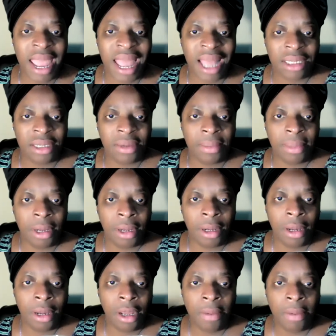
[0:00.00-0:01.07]
has them.
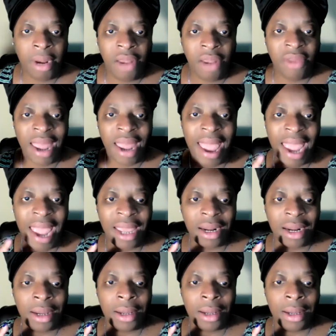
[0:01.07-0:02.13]
But the
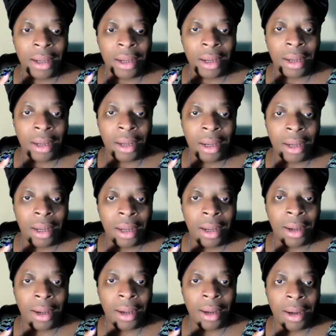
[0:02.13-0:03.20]
hater
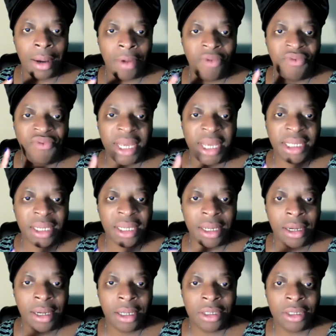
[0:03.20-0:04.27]
fixed it.
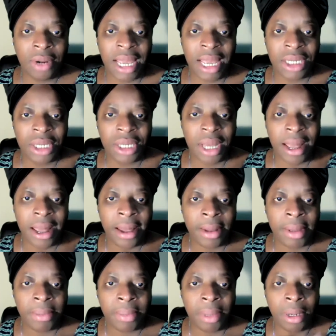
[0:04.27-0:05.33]
So that
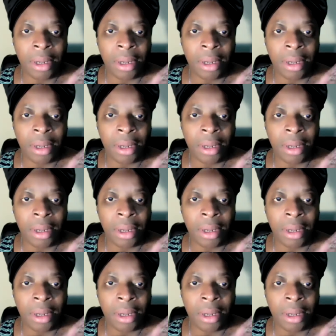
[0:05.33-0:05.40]
job